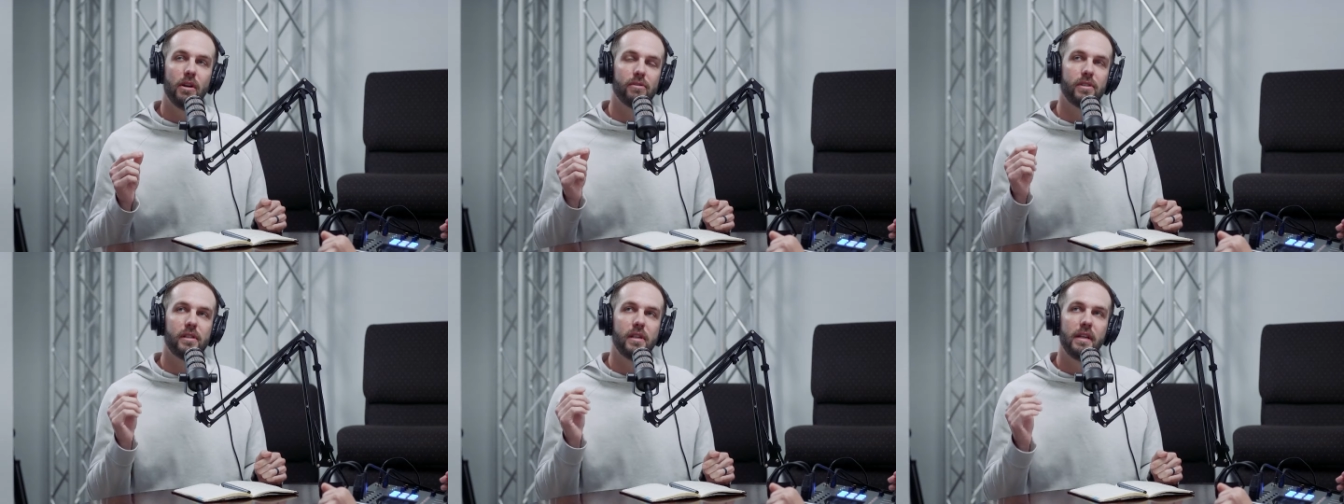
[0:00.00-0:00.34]

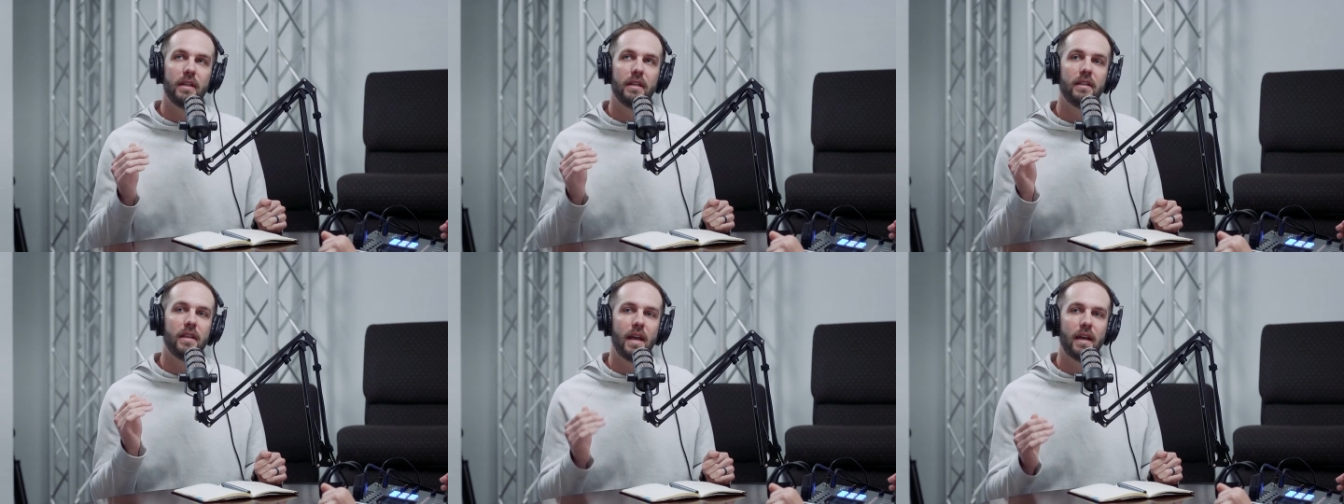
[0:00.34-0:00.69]

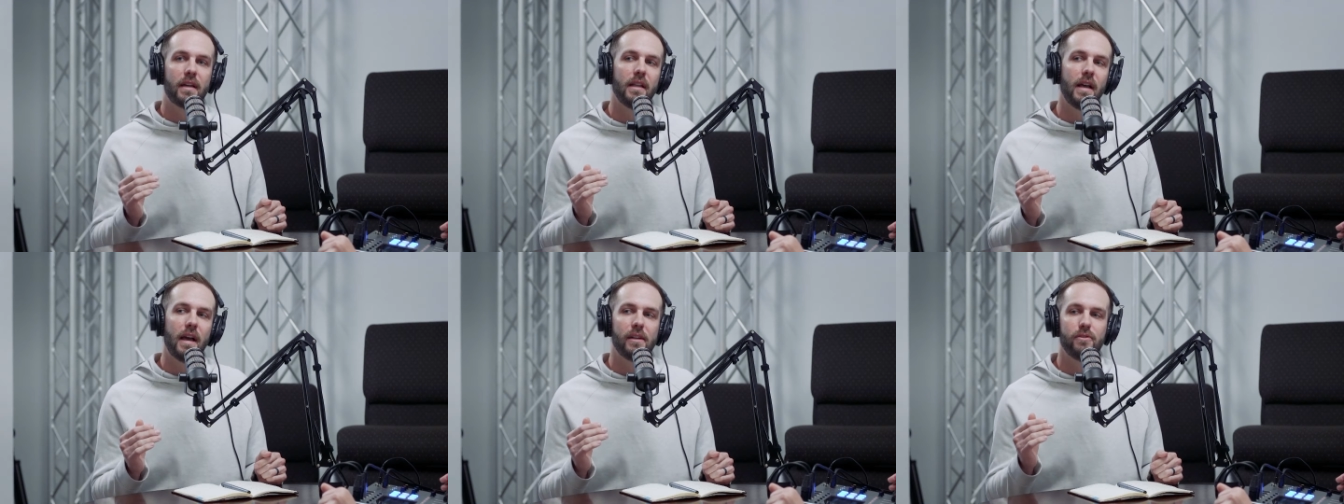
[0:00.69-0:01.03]
sitting in that
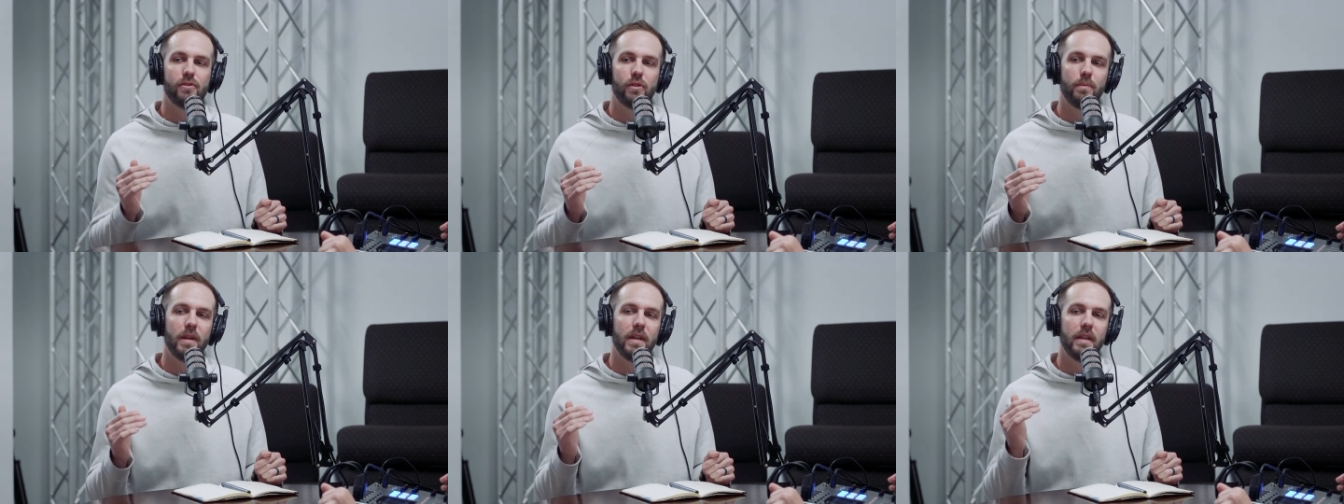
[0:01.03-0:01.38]

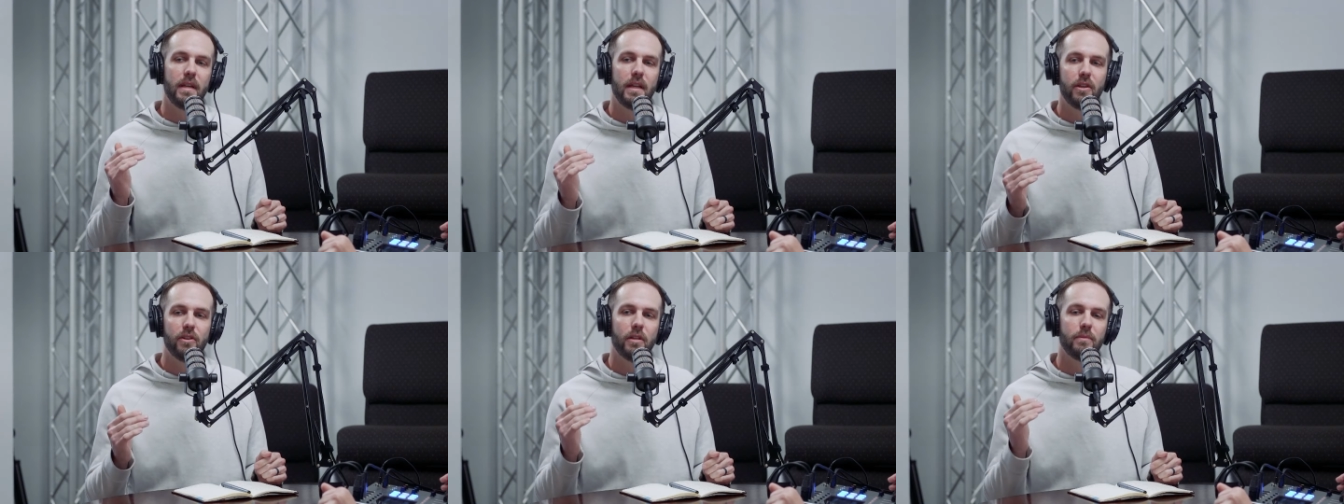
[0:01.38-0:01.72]
classroom and
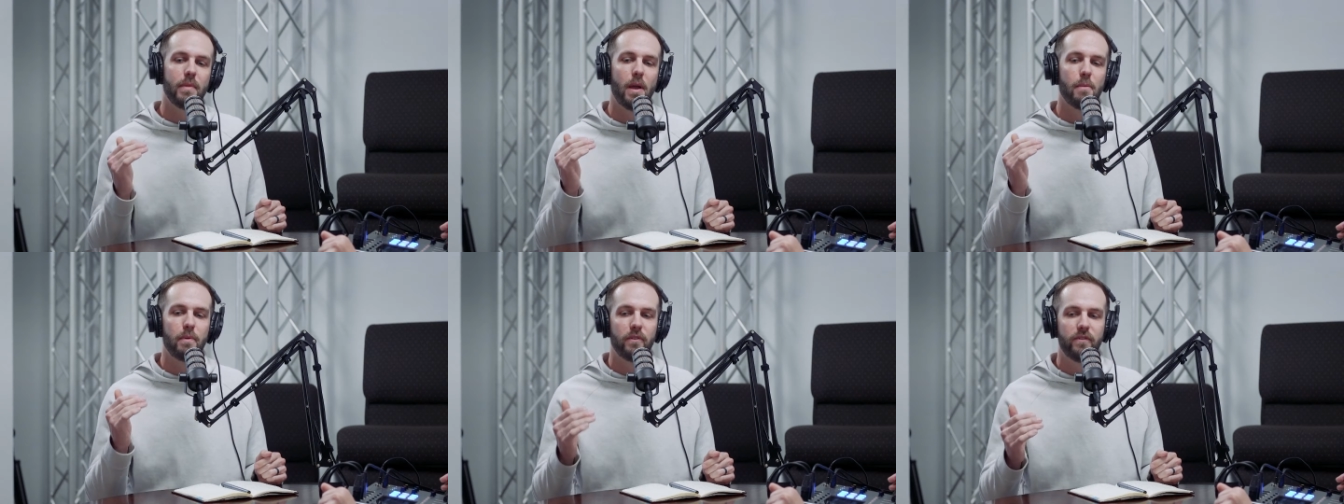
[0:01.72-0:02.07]
hearing
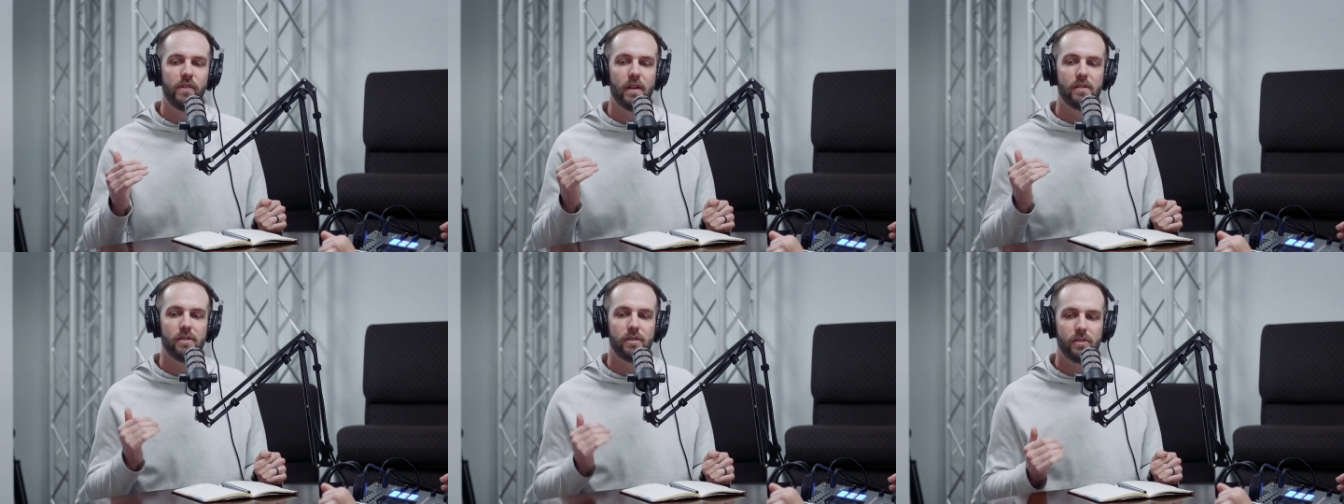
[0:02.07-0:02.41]
my
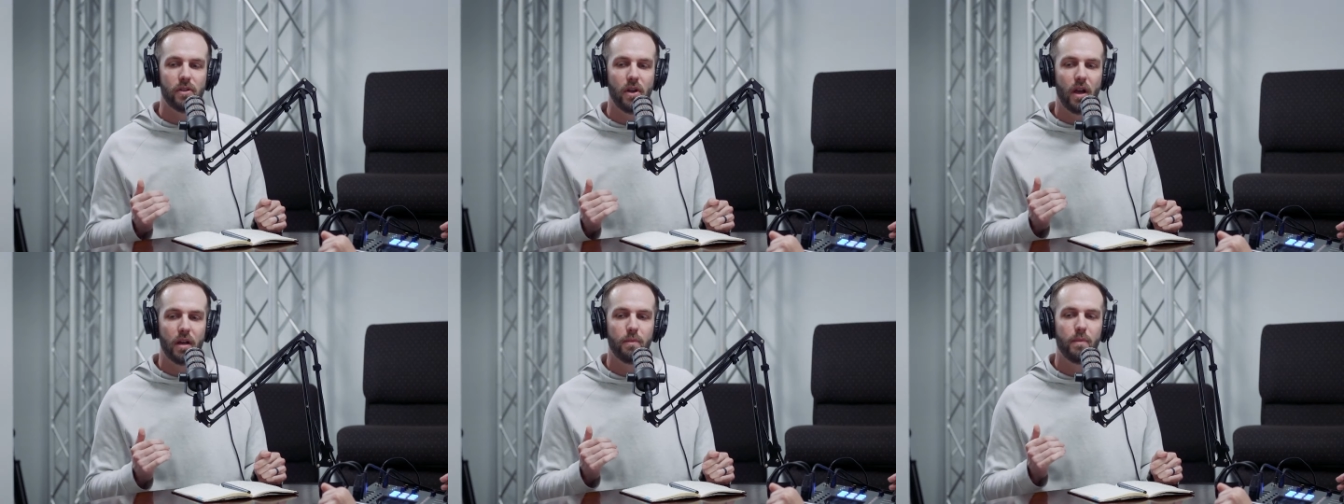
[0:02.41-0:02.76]
professors
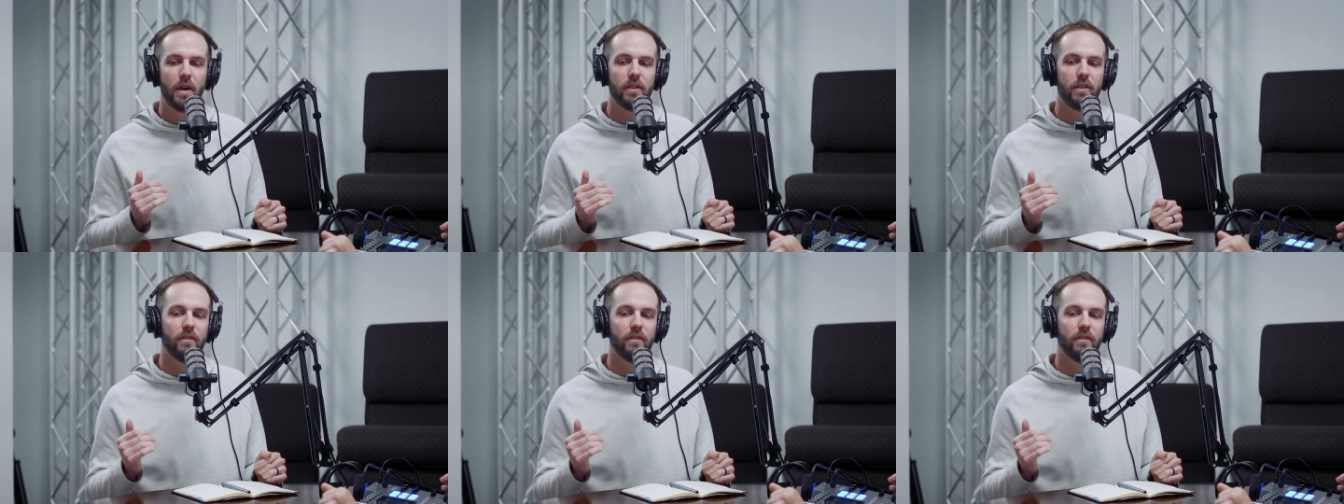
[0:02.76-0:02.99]
talk about the